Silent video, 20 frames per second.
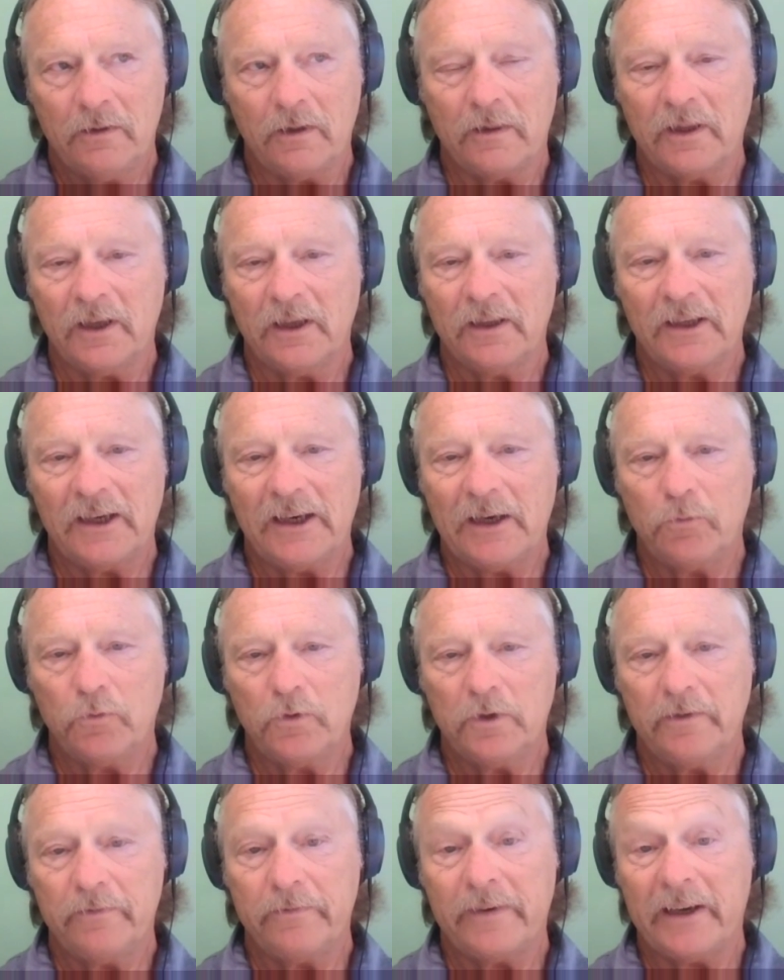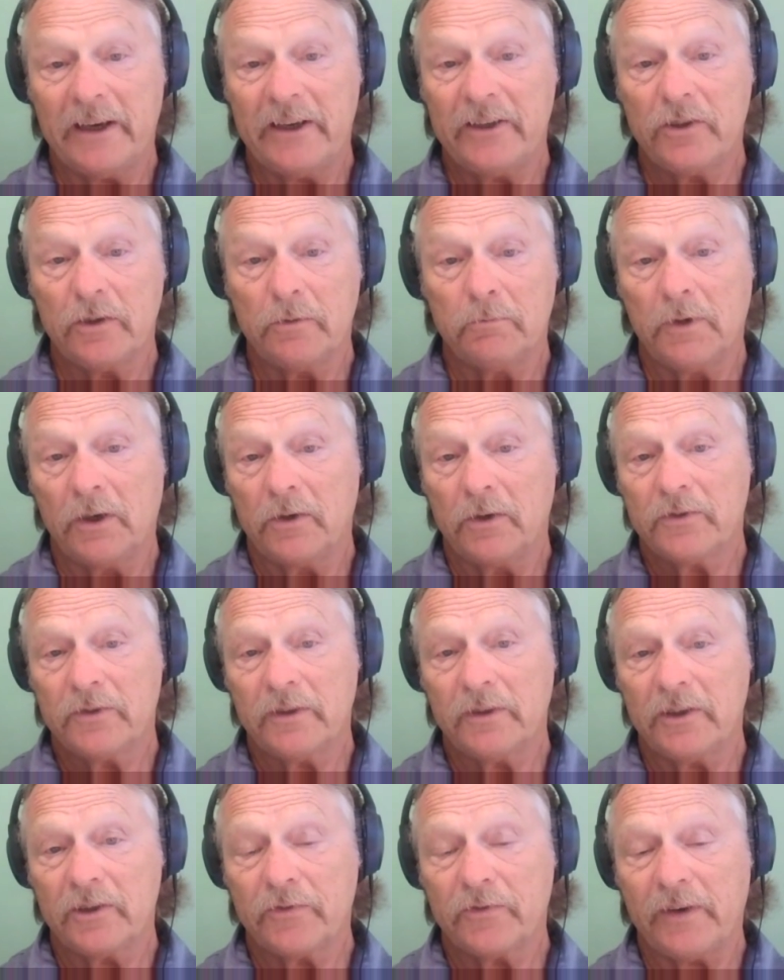thing that I would advise you most
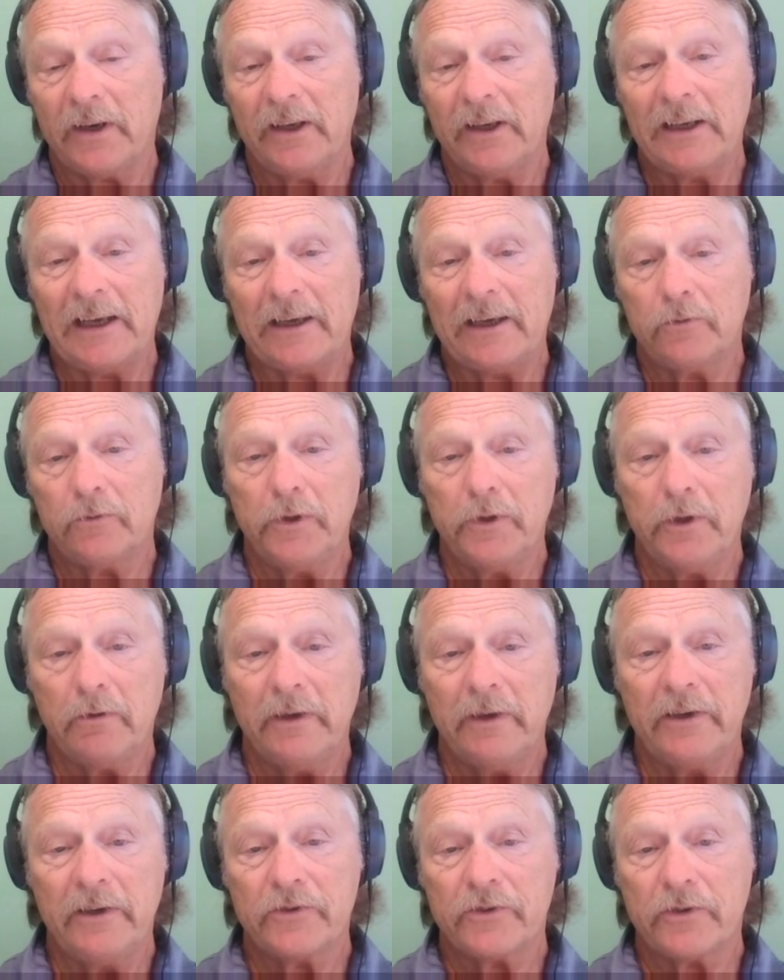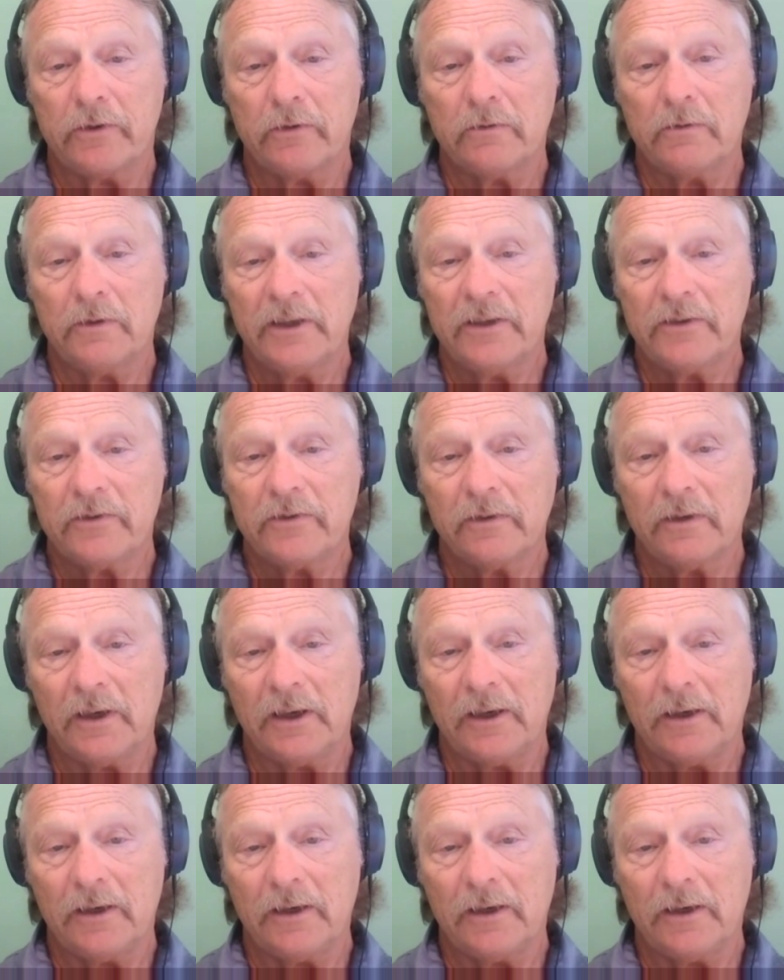is find out who your inner circle is.